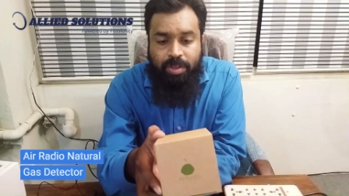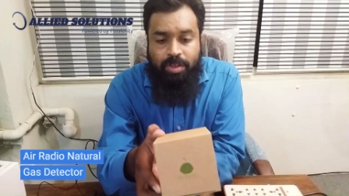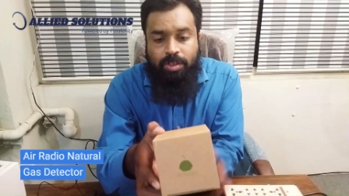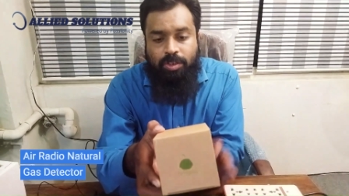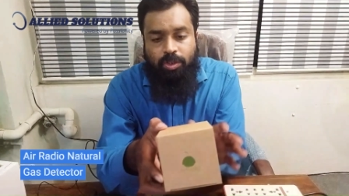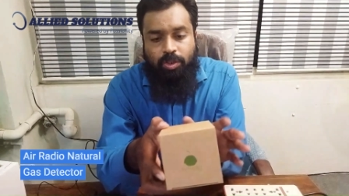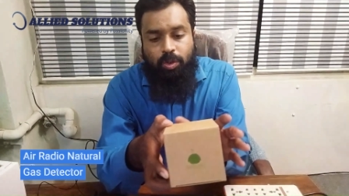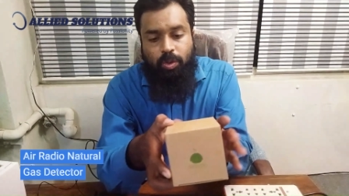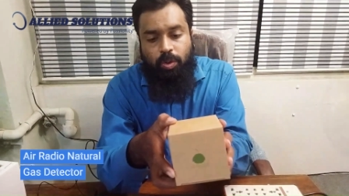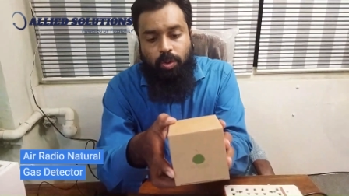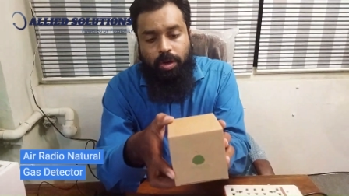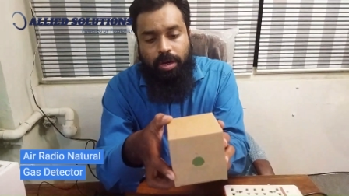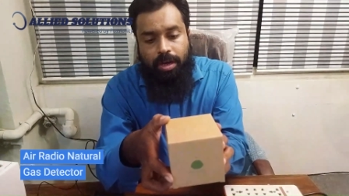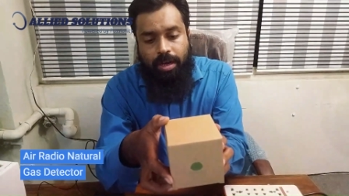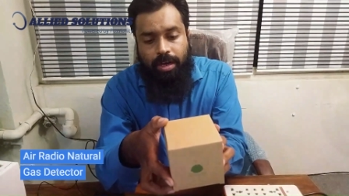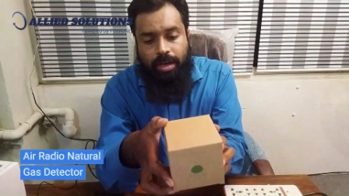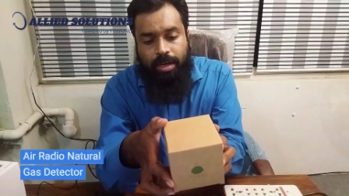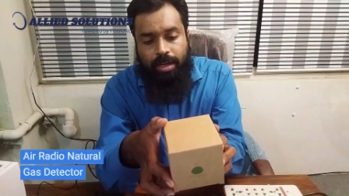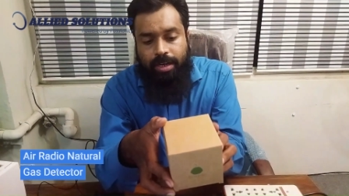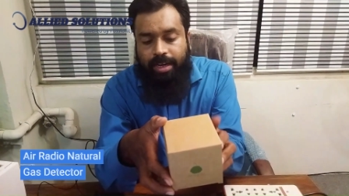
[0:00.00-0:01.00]
So
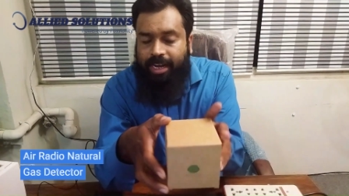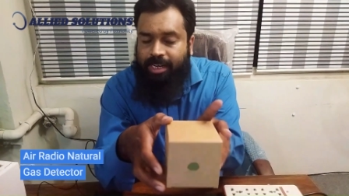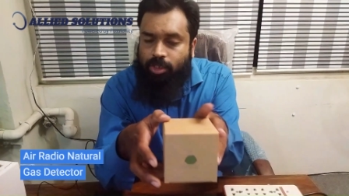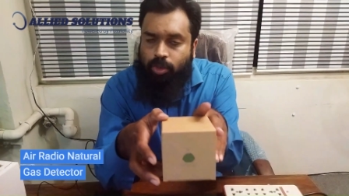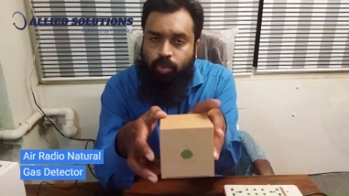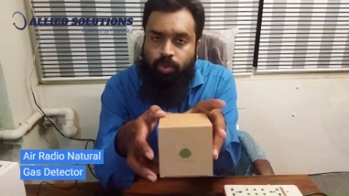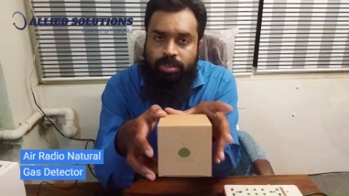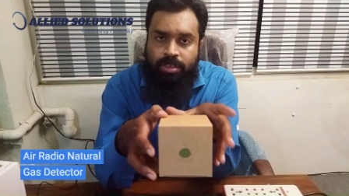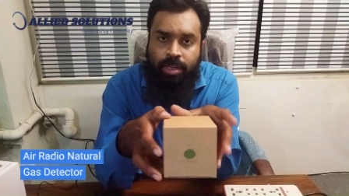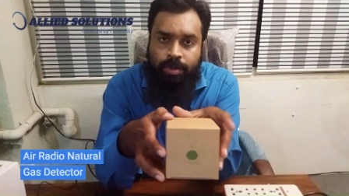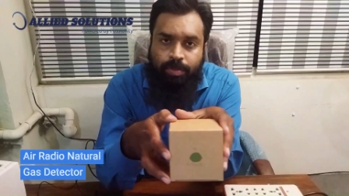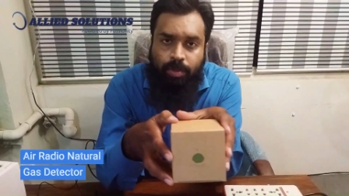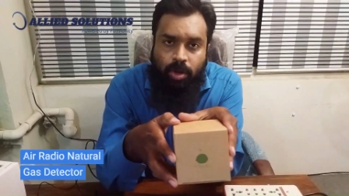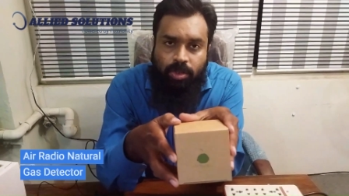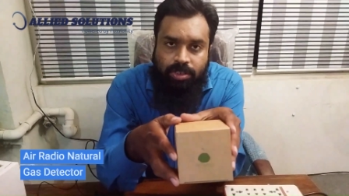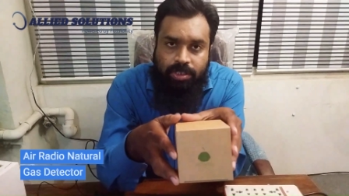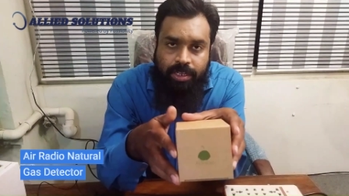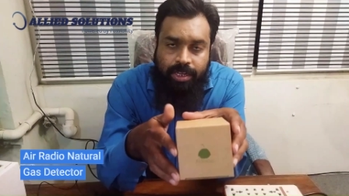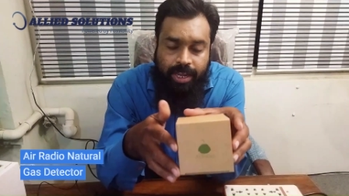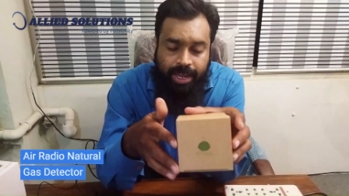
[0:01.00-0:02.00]
let's do this
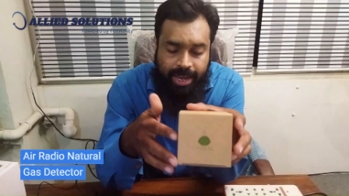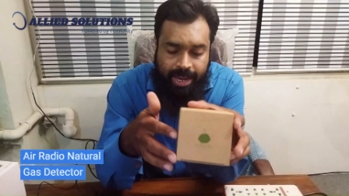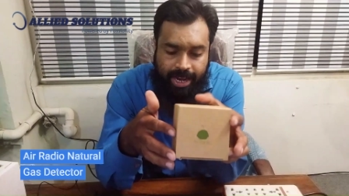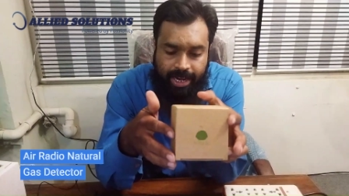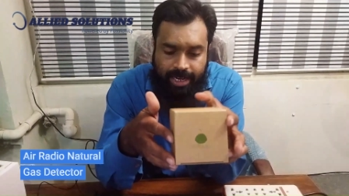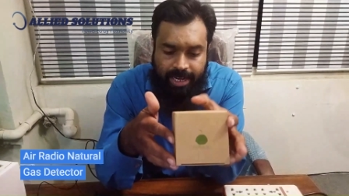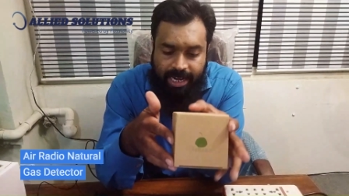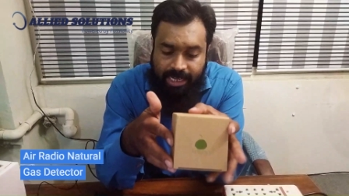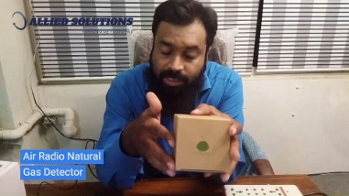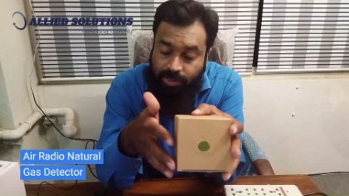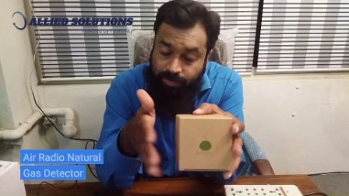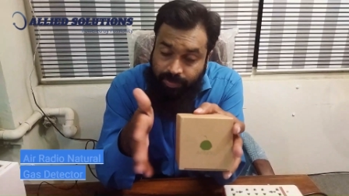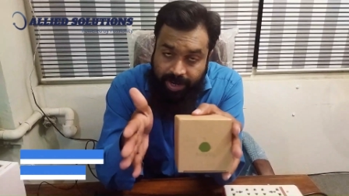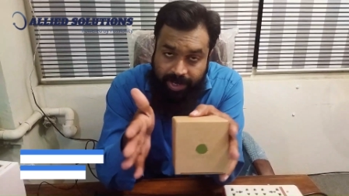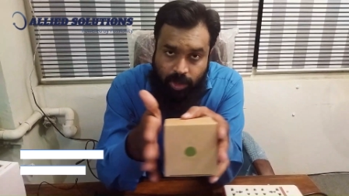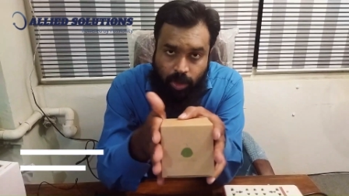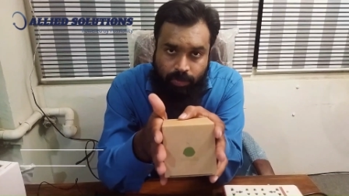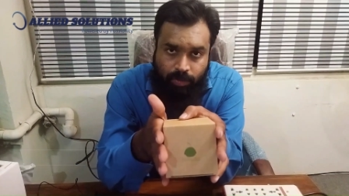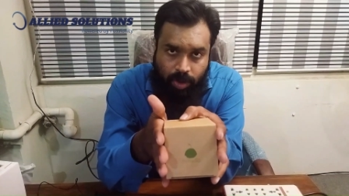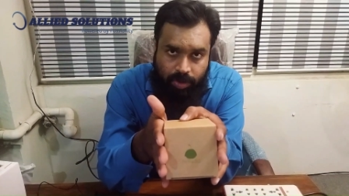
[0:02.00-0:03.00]
unboxing and let's
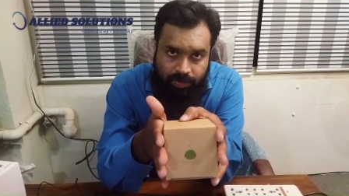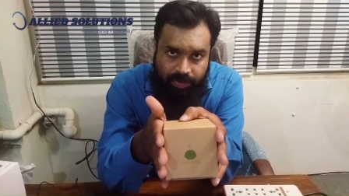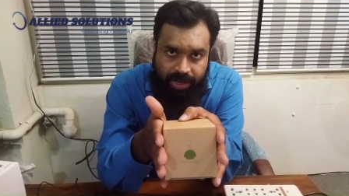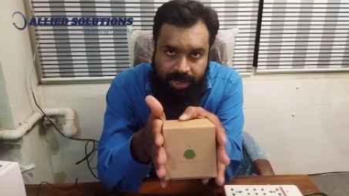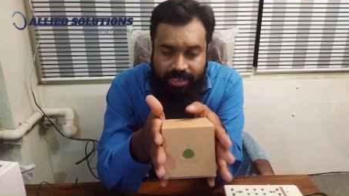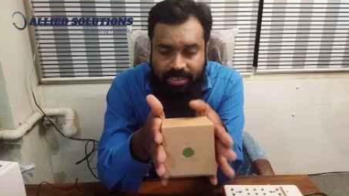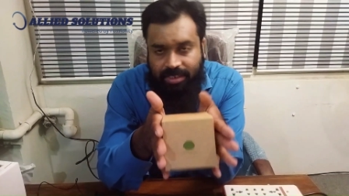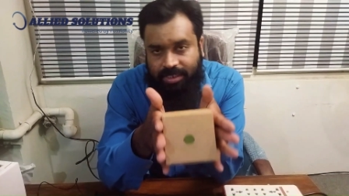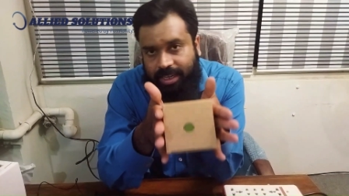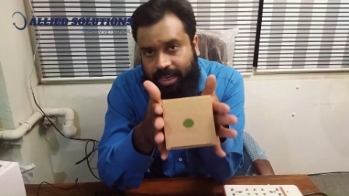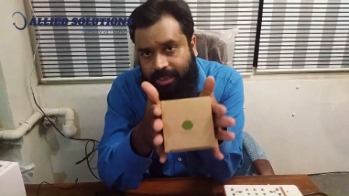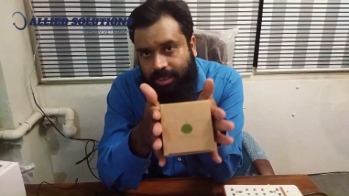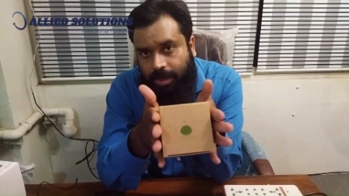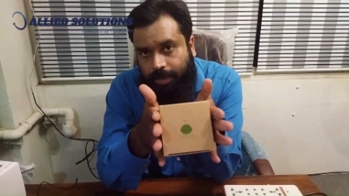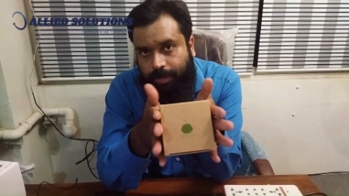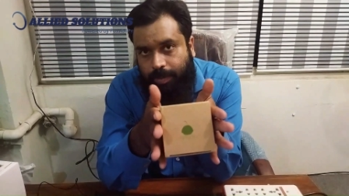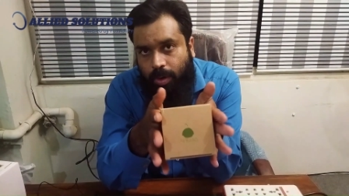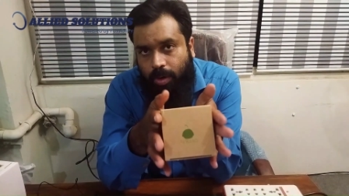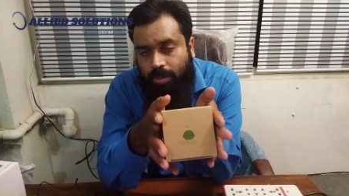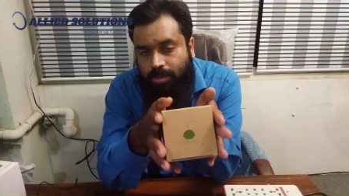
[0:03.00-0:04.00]
find out what we get inside the
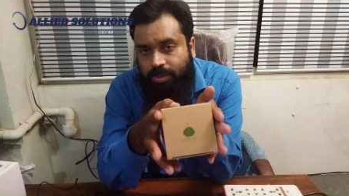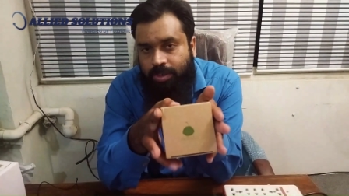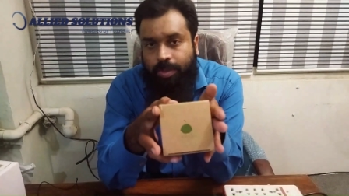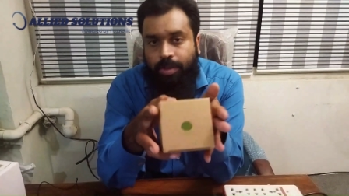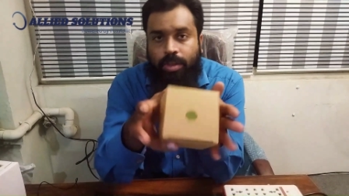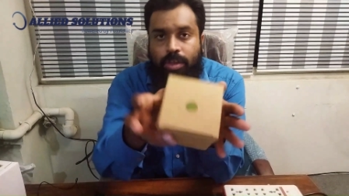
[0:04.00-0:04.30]
box.